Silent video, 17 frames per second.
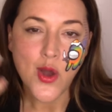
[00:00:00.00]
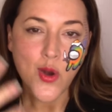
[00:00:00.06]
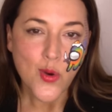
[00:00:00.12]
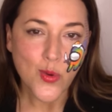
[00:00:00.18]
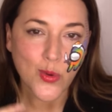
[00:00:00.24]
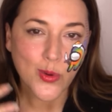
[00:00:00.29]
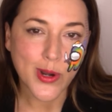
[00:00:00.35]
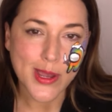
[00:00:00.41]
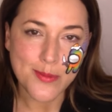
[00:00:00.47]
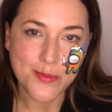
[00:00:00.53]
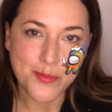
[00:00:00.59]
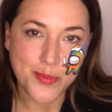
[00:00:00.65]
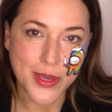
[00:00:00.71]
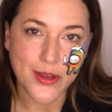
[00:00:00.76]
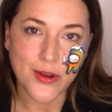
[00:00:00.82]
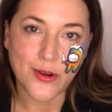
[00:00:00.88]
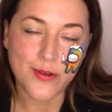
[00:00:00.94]
or a
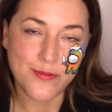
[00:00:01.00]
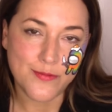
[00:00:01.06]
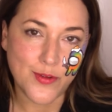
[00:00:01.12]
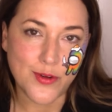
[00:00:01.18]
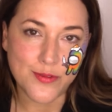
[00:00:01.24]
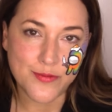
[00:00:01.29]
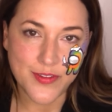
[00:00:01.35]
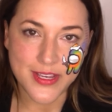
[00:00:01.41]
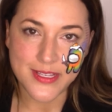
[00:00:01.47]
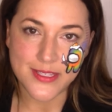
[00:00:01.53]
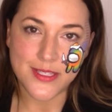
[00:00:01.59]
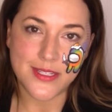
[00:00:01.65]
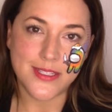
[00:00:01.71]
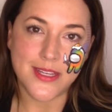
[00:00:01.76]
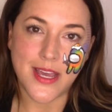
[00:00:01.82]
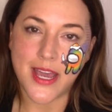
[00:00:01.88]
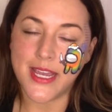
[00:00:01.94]
bigger full face
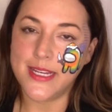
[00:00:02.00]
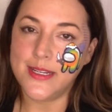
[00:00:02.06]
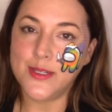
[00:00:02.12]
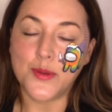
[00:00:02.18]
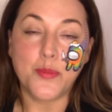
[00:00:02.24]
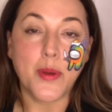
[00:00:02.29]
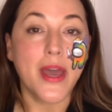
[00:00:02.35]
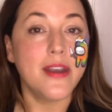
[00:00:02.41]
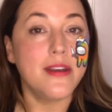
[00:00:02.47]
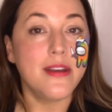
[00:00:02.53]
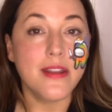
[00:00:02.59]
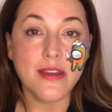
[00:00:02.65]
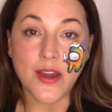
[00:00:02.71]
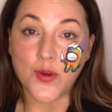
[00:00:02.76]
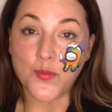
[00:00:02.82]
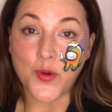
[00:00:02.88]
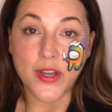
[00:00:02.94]
design depending
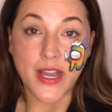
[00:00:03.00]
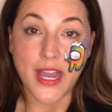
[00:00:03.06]
on what